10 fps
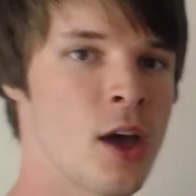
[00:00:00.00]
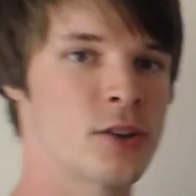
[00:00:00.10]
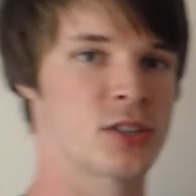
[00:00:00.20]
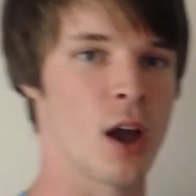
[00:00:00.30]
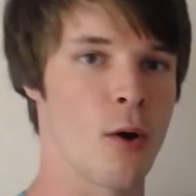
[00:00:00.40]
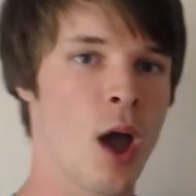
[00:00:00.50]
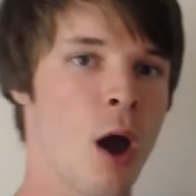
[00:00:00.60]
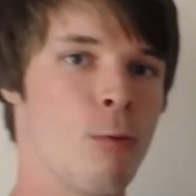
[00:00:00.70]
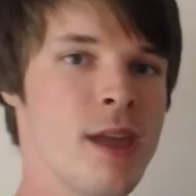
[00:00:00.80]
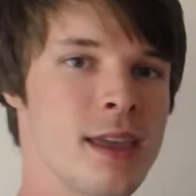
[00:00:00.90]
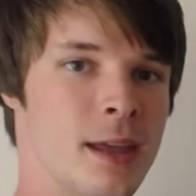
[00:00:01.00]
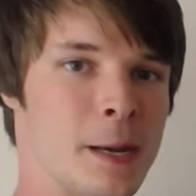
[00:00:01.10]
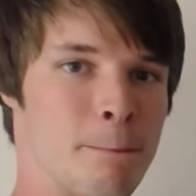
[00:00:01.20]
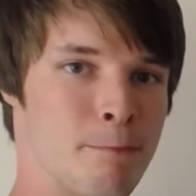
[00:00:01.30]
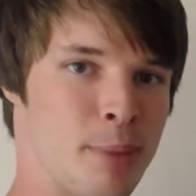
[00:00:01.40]
So we
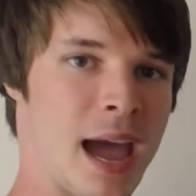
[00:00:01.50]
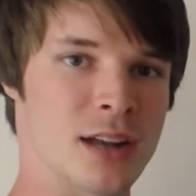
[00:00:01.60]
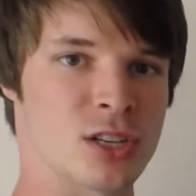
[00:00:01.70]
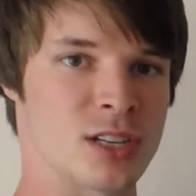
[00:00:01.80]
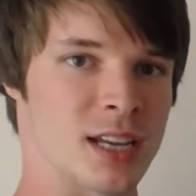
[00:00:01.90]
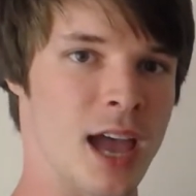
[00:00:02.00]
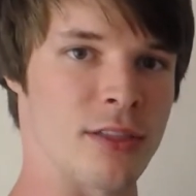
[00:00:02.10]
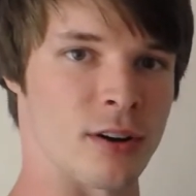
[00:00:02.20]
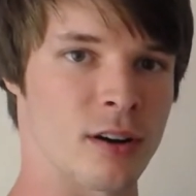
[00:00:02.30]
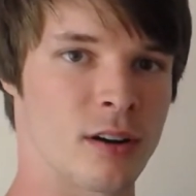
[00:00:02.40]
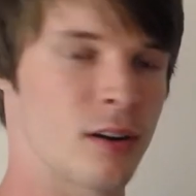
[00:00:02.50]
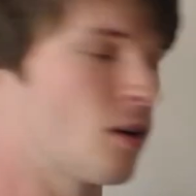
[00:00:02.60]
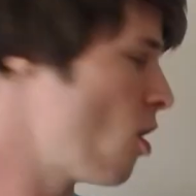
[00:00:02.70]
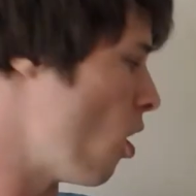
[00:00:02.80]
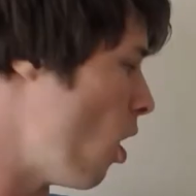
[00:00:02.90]
can patch together
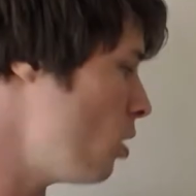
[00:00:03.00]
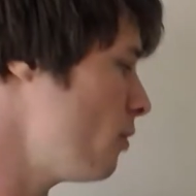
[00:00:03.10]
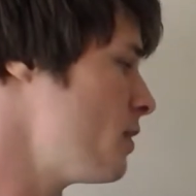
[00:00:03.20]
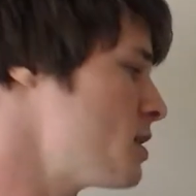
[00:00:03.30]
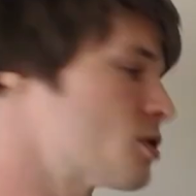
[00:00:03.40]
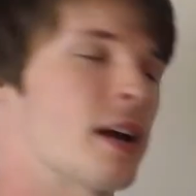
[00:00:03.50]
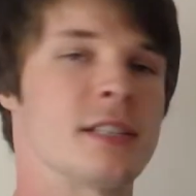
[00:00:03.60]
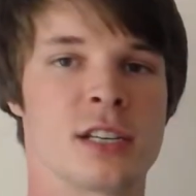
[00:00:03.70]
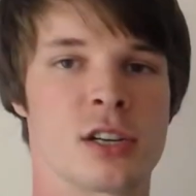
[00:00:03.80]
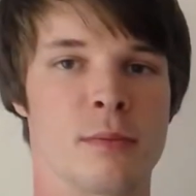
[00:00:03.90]
all of these transition